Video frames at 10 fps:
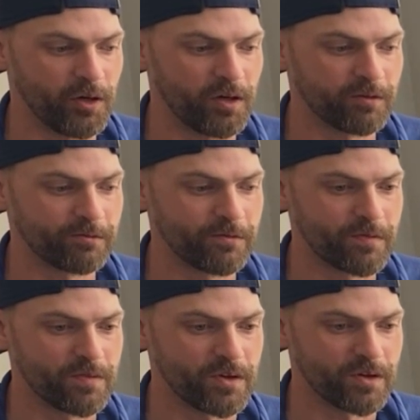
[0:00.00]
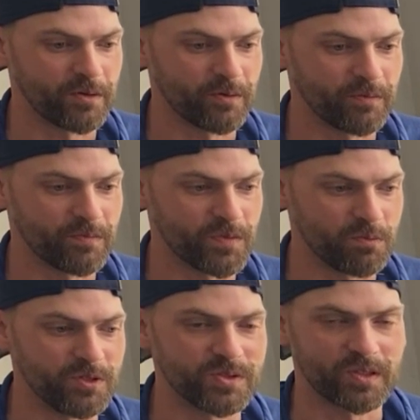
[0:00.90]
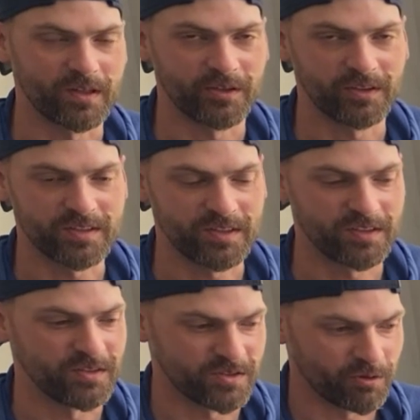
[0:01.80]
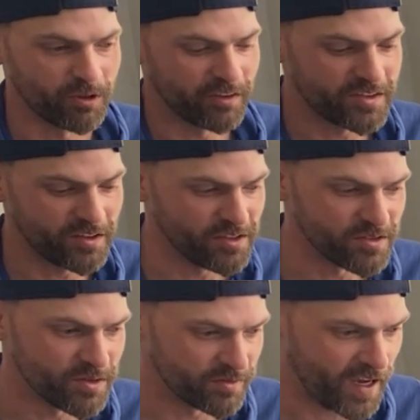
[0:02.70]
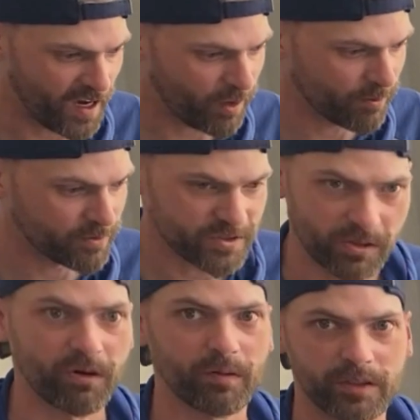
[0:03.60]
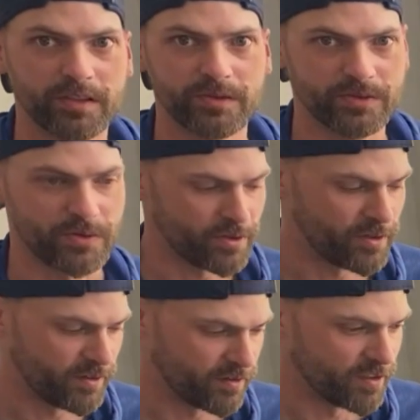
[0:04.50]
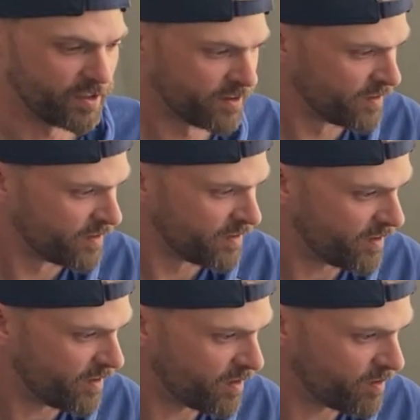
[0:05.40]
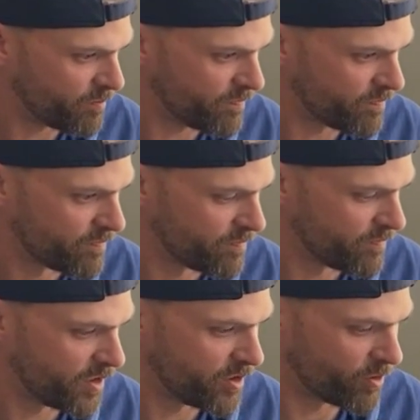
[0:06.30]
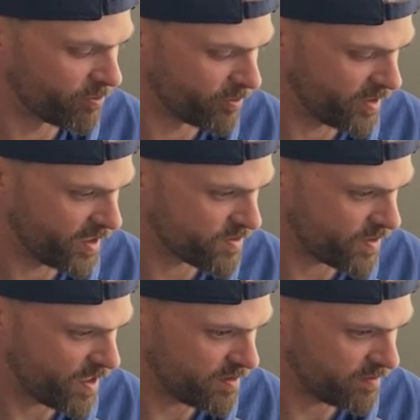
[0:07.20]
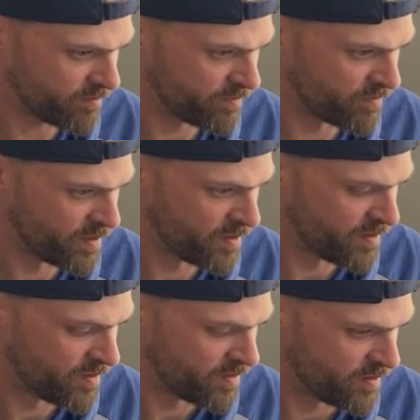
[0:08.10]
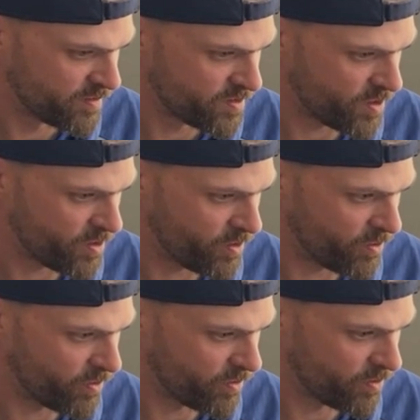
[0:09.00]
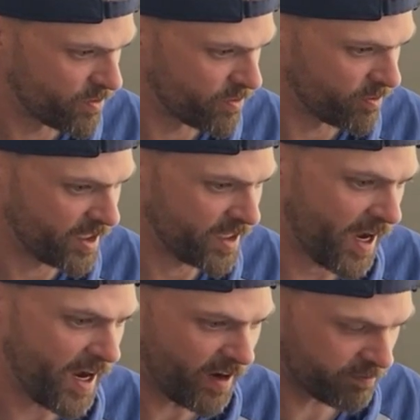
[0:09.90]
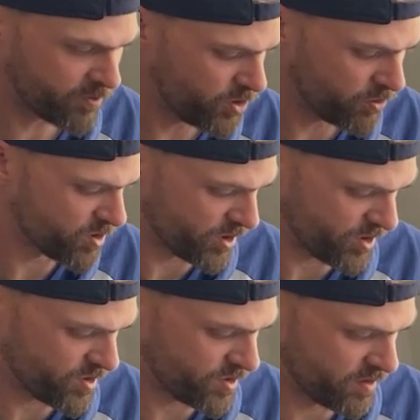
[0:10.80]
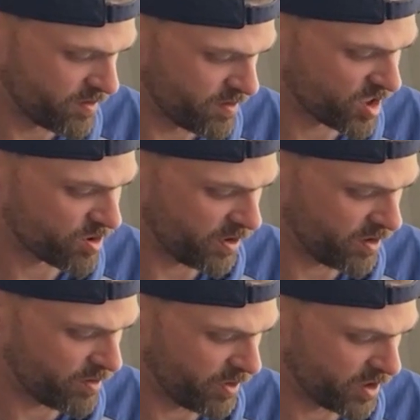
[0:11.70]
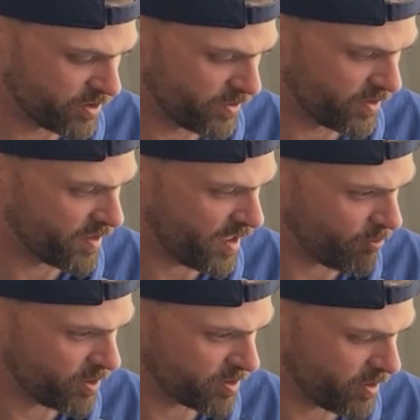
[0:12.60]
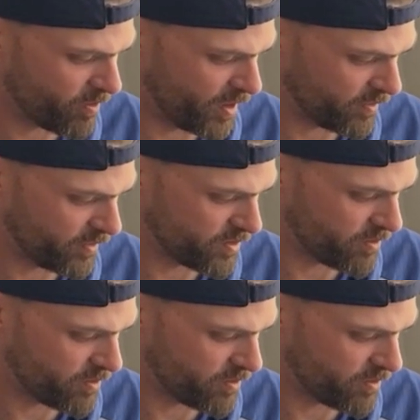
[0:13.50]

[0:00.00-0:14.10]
of the music that you're listening to. So we're listening to albums, so I'm going to use the 33. And hopefully that's right. So we have to adjust the speed and make sure that that works correctly.